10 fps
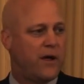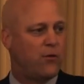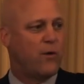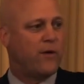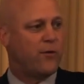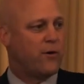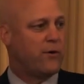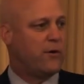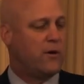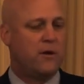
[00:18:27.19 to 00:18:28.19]
a river.
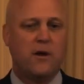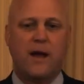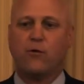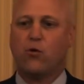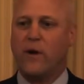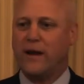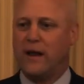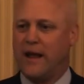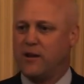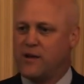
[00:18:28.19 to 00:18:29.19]
You have great
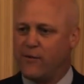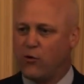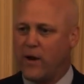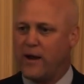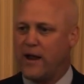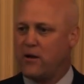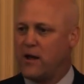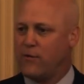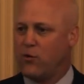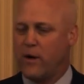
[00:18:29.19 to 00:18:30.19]
land, you have great air,
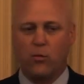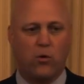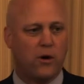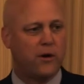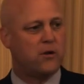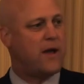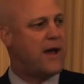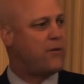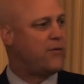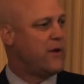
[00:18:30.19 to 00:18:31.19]
you have great water, you
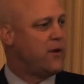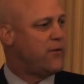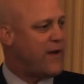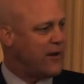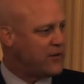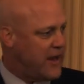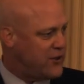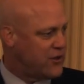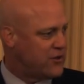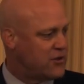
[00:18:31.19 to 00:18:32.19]
have
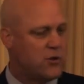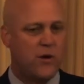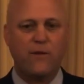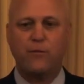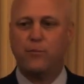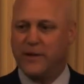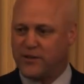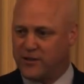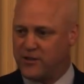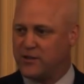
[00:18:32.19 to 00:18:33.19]
foundations, you have
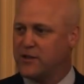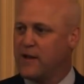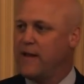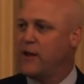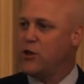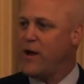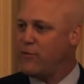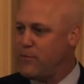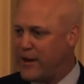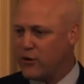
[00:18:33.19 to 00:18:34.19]
businesses, you
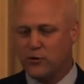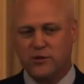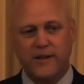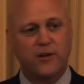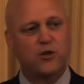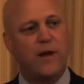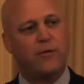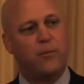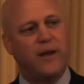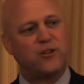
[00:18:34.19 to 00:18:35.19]
have medical centers, you
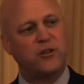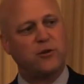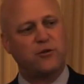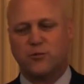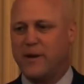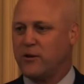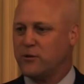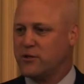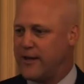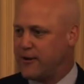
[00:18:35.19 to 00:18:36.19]
have the best children's
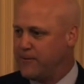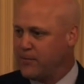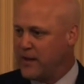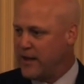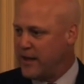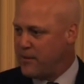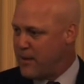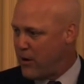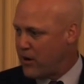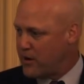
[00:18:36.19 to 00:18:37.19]
medical center in
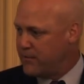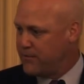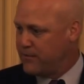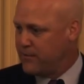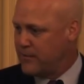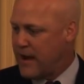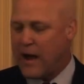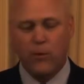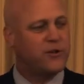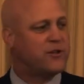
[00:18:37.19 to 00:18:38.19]
America.
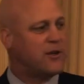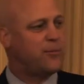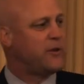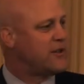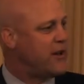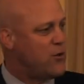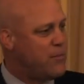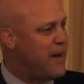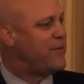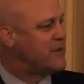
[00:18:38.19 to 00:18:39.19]
I would just simply say to you,
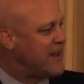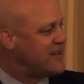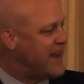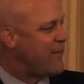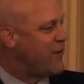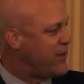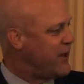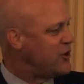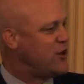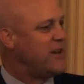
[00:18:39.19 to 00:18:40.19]
Memphis has
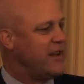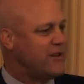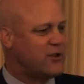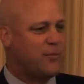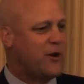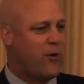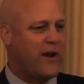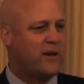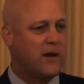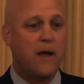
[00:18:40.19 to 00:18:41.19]
everything she needs to be
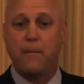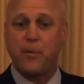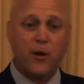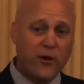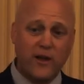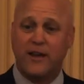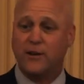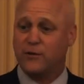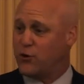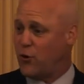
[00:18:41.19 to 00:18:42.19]
great. Period,
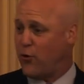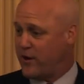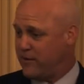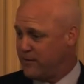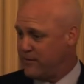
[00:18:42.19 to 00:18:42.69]
end of story.